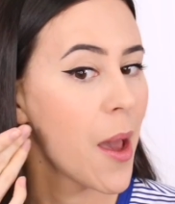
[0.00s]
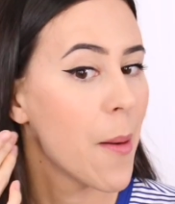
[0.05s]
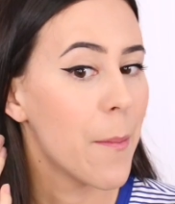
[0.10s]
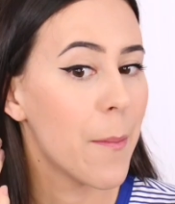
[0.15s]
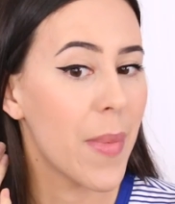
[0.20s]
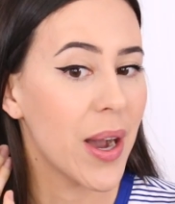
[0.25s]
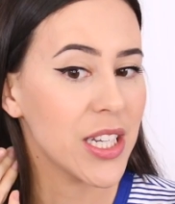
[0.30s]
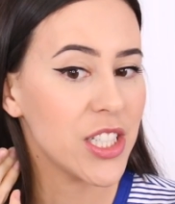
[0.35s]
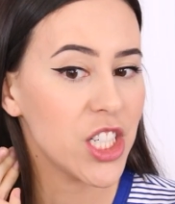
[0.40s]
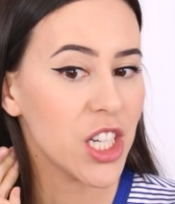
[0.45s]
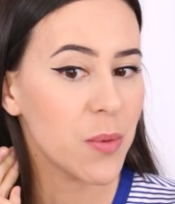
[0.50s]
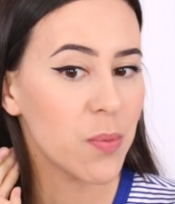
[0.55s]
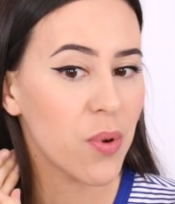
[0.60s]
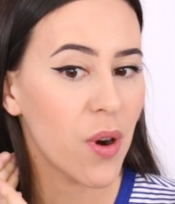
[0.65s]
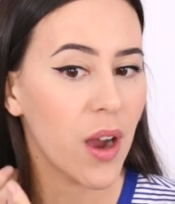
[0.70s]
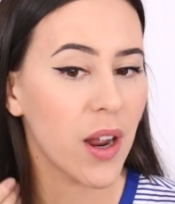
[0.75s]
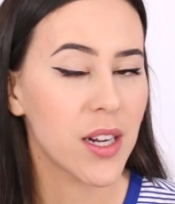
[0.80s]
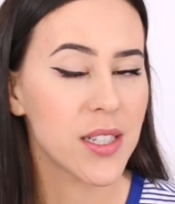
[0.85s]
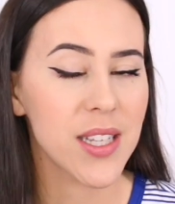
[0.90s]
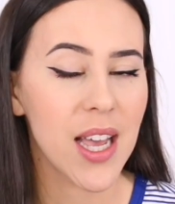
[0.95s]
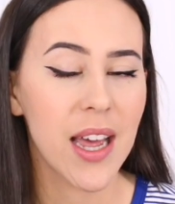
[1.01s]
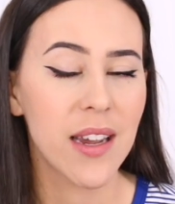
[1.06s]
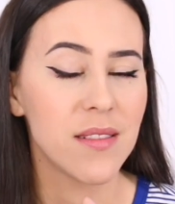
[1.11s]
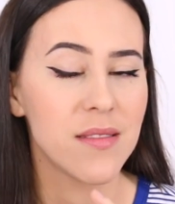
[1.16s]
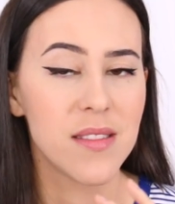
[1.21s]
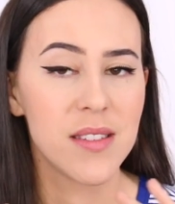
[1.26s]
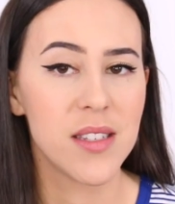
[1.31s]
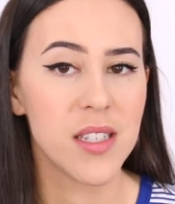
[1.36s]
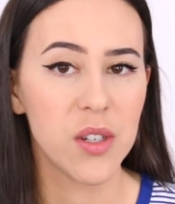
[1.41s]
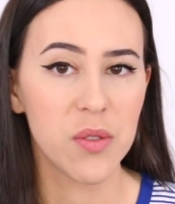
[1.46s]
My cheek products
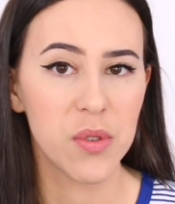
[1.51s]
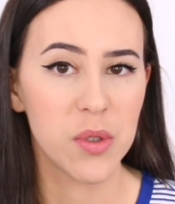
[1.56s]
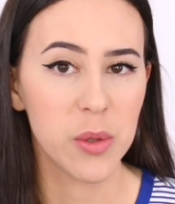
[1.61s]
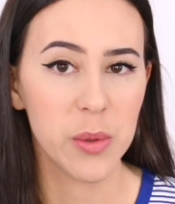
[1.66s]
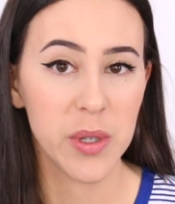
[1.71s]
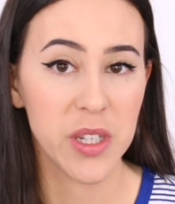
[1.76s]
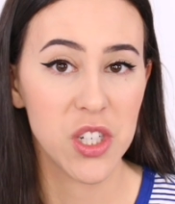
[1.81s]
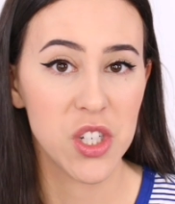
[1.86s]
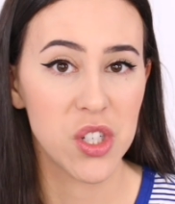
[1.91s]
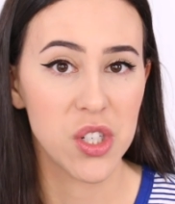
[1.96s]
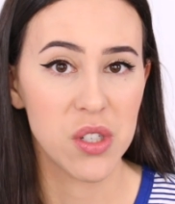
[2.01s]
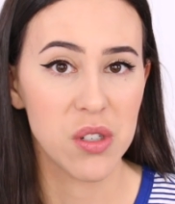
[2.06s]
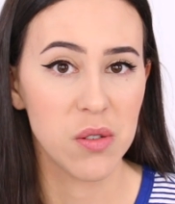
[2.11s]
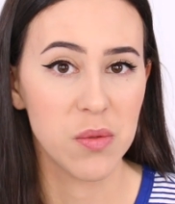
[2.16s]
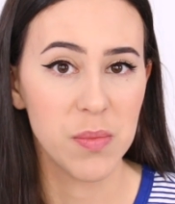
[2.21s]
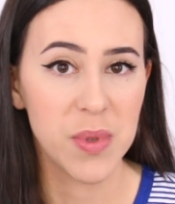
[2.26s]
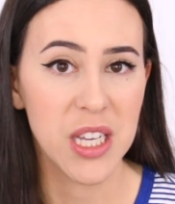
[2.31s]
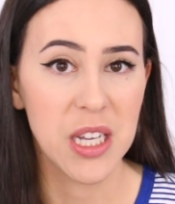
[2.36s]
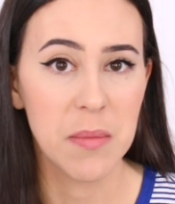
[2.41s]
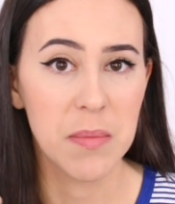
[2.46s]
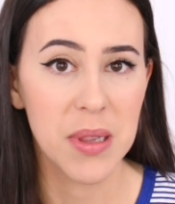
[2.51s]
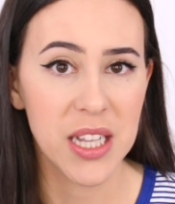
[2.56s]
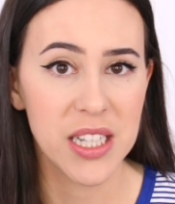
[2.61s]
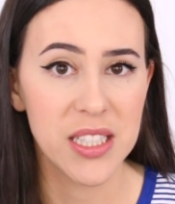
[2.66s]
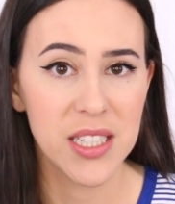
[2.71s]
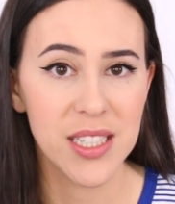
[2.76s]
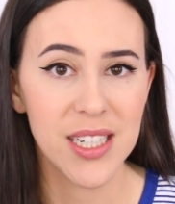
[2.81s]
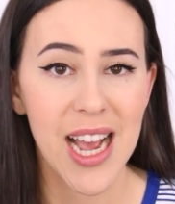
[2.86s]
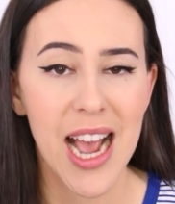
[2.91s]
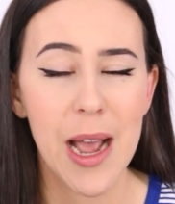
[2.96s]
at zero issue being
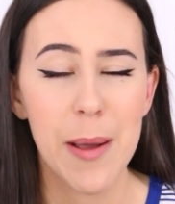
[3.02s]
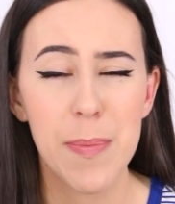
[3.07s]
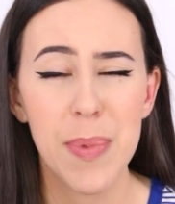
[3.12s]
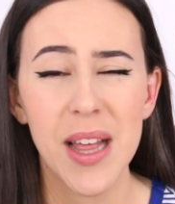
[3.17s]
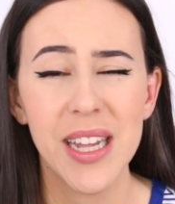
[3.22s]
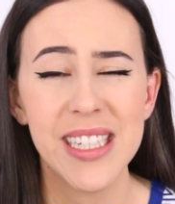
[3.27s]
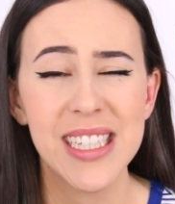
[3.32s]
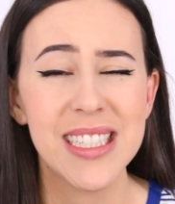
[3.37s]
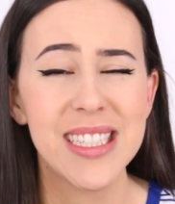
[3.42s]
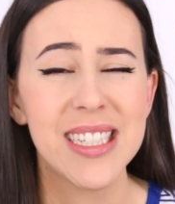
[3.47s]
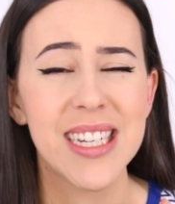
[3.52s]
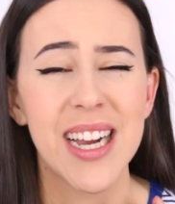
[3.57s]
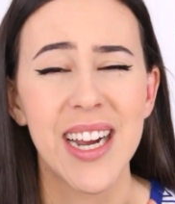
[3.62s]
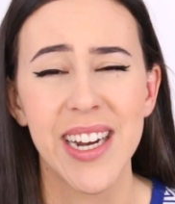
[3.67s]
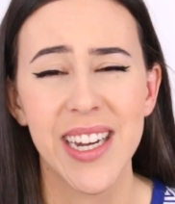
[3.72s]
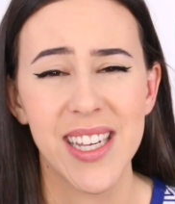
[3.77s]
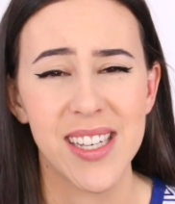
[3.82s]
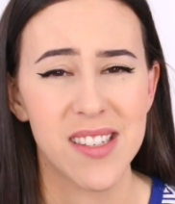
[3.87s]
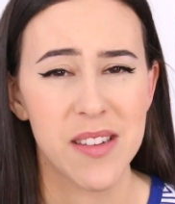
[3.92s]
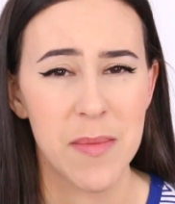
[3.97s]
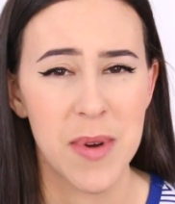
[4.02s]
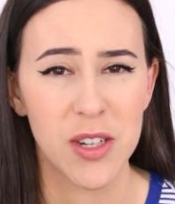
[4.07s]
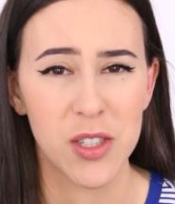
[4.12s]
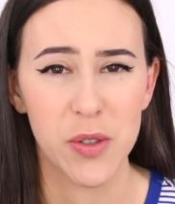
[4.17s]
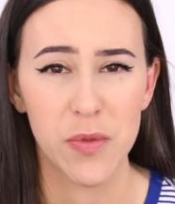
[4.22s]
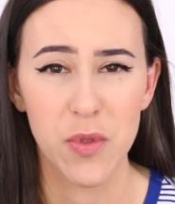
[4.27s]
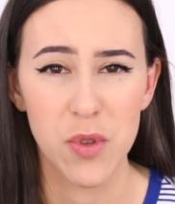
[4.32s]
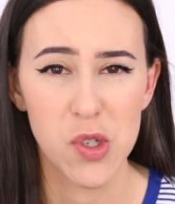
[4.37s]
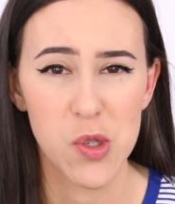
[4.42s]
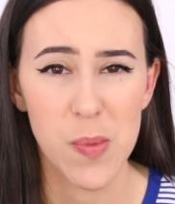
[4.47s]
blended. I applied the tiniest amount
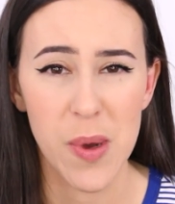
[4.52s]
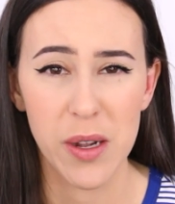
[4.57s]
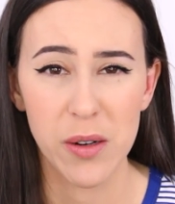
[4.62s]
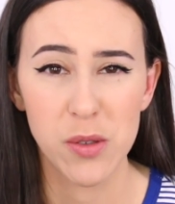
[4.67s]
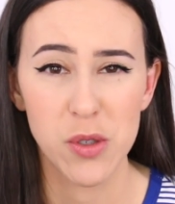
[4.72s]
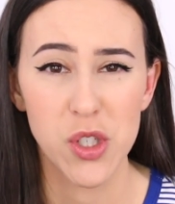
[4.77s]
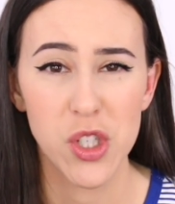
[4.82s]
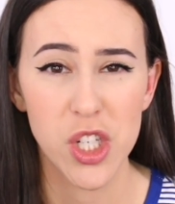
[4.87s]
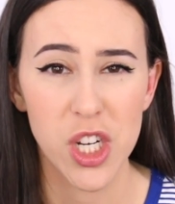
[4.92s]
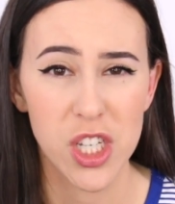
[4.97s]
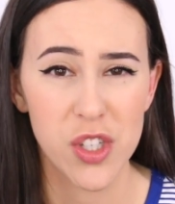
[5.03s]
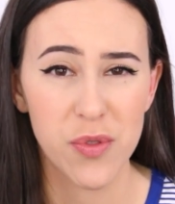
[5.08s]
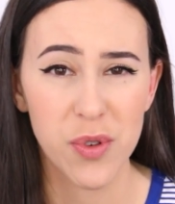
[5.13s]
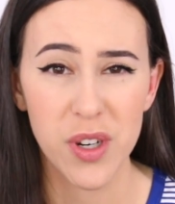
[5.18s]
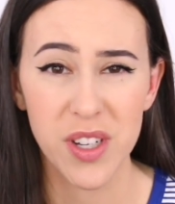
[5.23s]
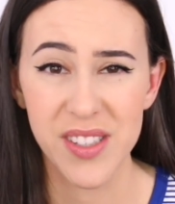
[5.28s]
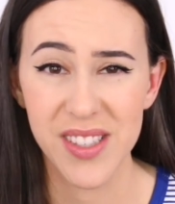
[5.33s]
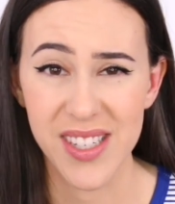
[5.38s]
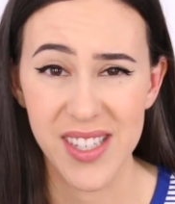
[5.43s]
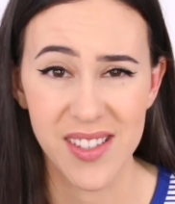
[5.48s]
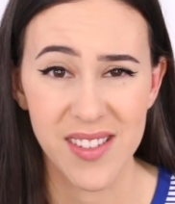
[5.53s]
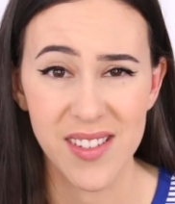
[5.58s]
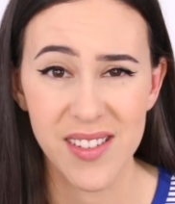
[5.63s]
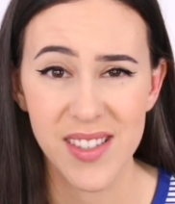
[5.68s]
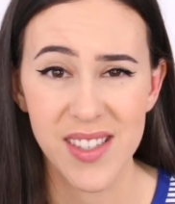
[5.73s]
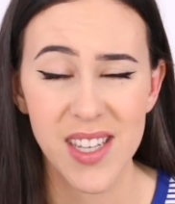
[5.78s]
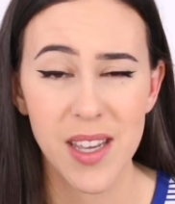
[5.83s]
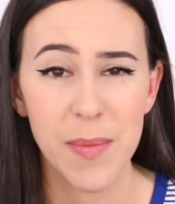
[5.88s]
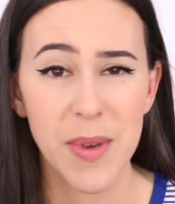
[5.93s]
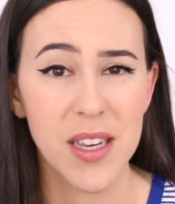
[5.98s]
of loose powder just for
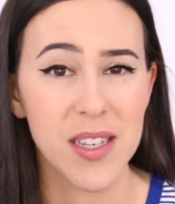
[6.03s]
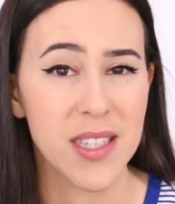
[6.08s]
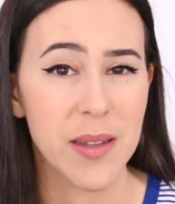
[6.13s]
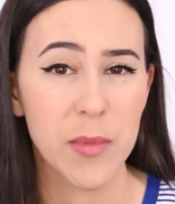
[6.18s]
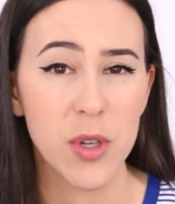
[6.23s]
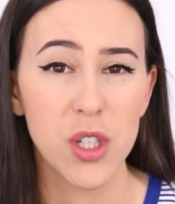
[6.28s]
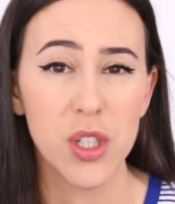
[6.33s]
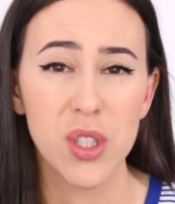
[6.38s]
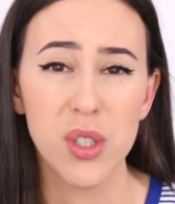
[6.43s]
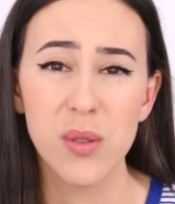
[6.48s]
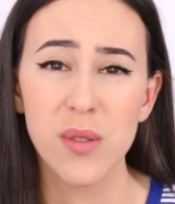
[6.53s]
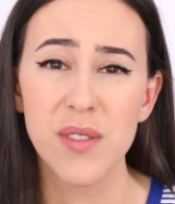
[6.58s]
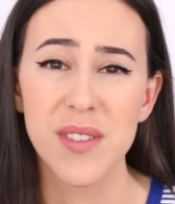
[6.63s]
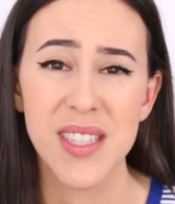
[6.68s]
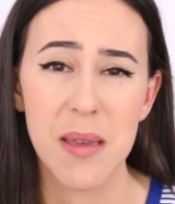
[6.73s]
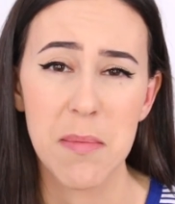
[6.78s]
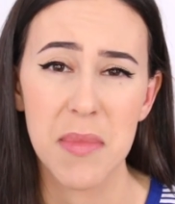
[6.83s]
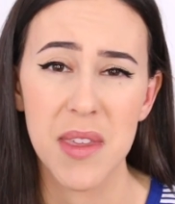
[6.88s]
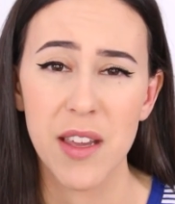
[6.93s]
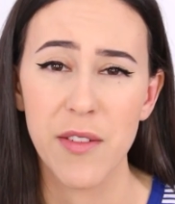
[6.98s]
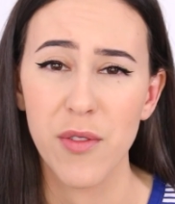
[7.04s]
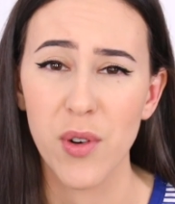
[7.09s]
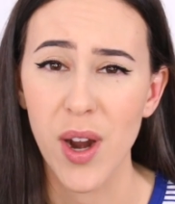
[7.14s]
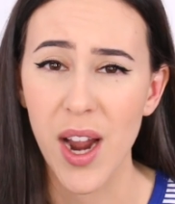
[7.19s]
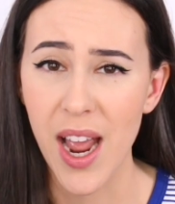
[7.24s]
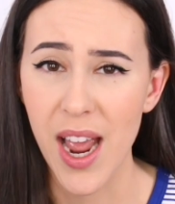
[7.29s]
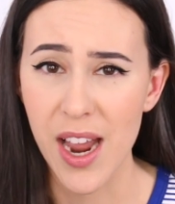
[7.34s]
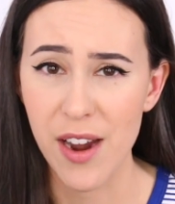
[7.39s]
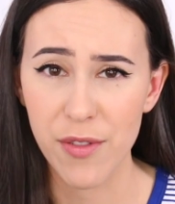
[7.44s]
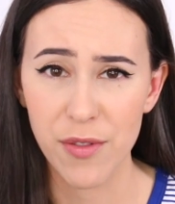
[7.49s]
consistency because I'm going to do the same thing for
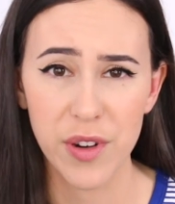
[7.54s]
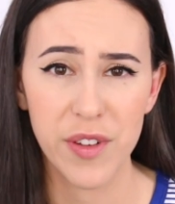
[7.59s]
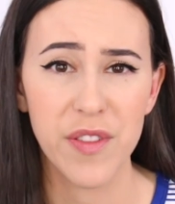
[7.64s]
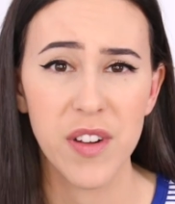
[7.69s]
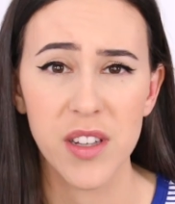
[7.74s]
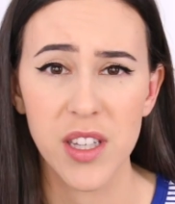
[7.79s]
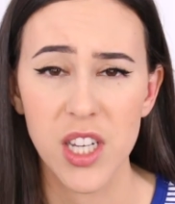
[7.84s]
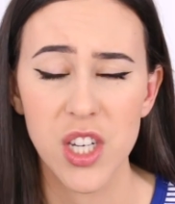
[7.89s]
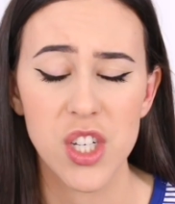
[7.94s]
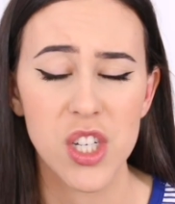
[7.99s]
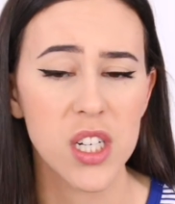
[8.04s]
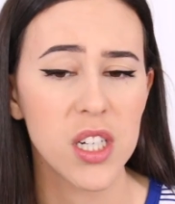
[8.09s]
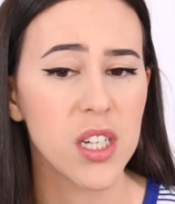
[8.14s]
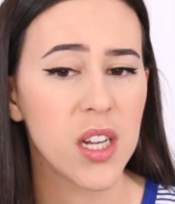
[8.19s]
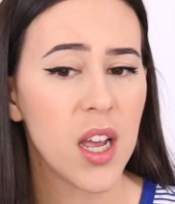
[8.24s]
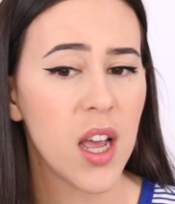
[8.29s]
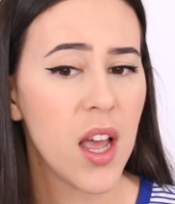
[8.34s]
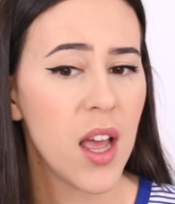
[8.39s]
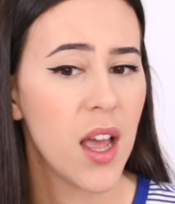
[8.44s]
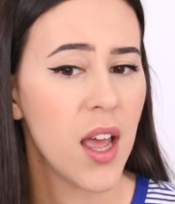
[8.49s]
every foundation.